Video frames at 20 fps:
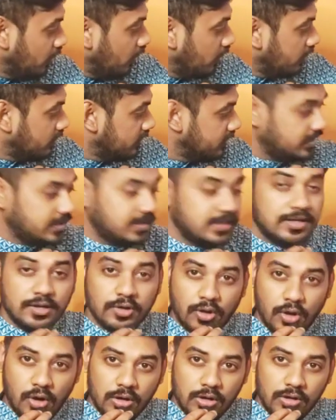or the
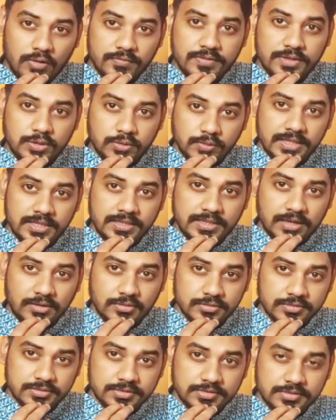Lord of the 12th
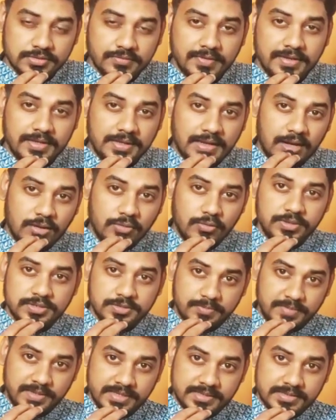house where Rahu
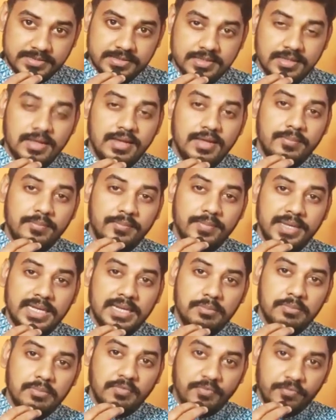is placed
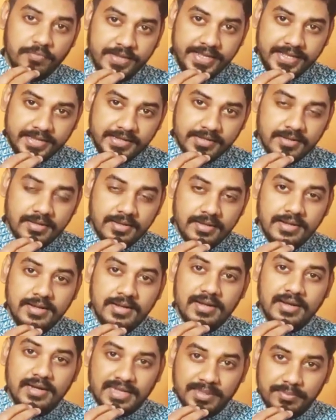become weak,
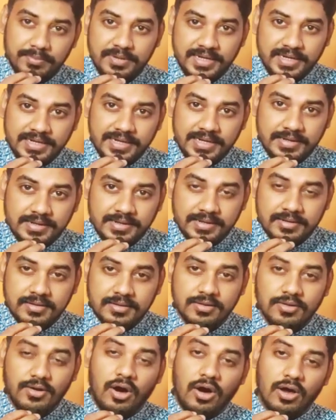
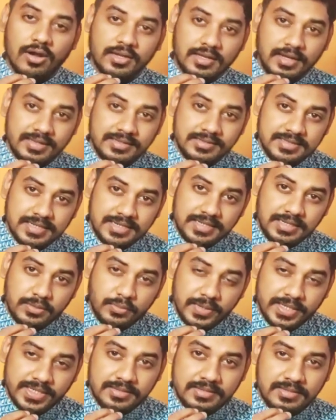debilitated, or
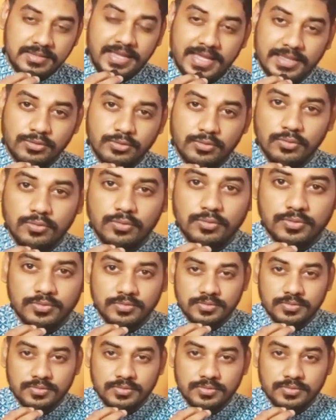conjunct with Ketu,